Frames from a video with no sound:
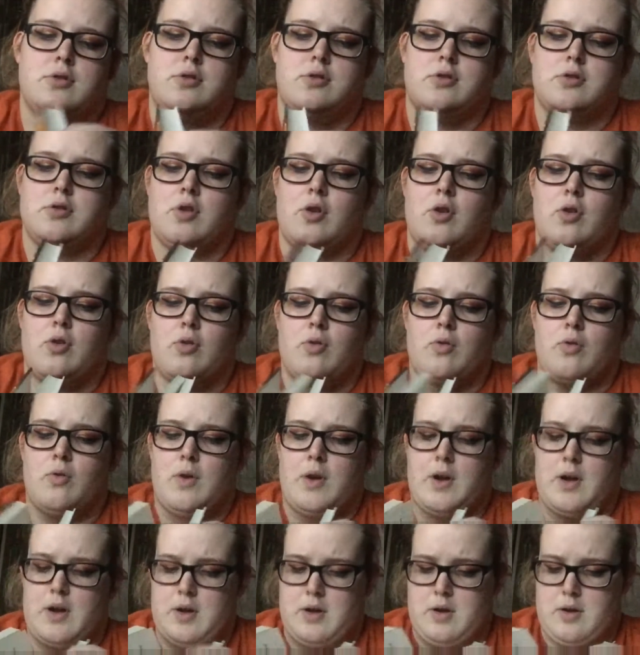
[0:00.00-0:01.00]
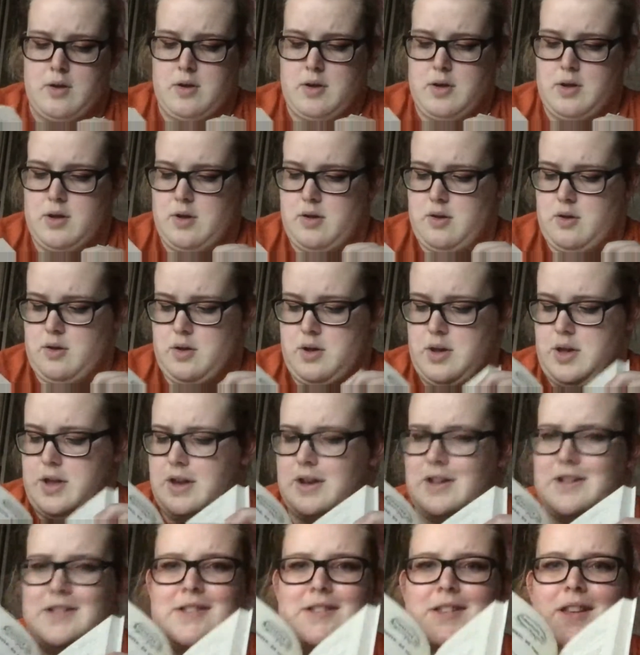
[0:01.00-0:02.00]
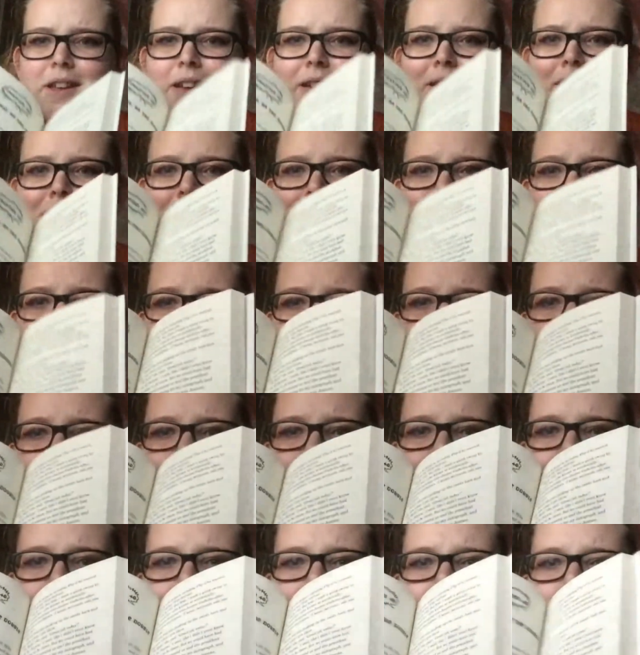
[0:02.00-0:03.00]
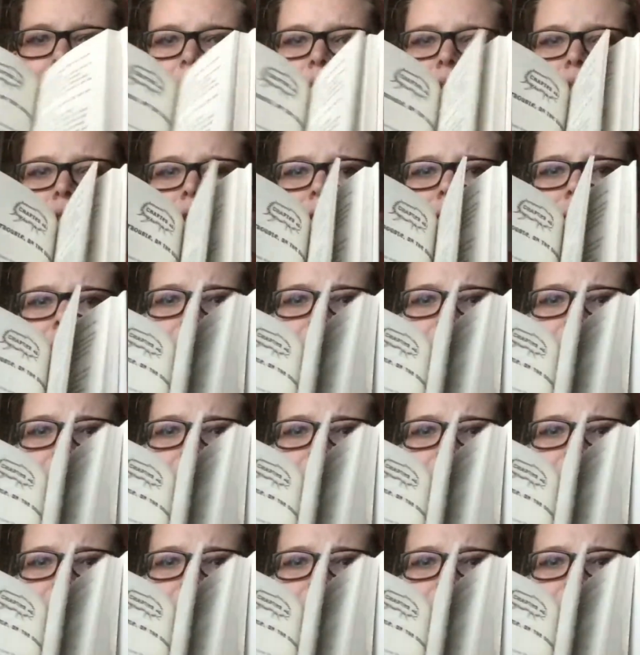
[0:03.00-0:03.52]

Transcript: So, and it's like, so